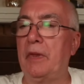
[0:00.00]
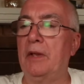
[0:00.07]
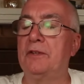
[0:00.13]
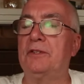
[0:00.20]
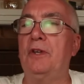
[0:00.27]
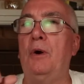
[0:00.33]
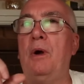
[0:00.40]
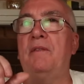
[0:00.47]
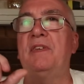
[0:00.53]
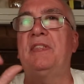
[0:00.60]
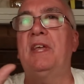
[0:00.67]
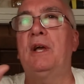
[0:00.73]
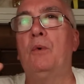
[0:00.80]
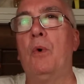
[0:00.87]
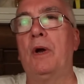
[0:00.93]
So
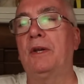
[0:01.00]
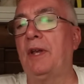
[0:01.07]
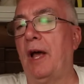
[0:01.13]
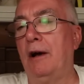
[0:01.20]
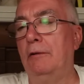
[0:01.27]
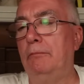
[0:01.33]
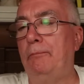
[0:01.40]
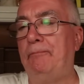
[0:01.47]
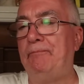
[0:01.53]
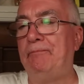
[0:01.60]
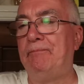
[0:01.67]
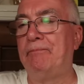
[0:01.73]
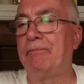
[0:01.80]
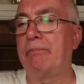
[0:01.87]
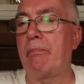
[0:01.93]
everything worked out,
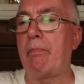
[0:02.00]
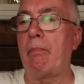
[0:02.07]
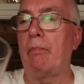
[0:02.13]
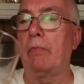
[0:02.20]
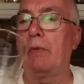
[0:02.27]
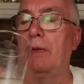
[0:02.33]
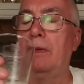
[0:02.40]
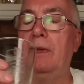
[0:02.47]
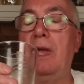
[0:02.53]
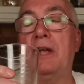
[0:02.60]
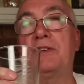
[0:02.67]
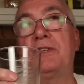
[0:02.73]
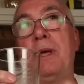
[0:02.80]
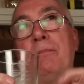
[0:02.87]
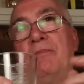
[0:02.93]

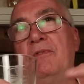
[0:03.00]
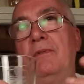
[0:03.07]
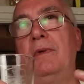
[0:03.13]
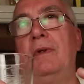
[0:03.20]
except,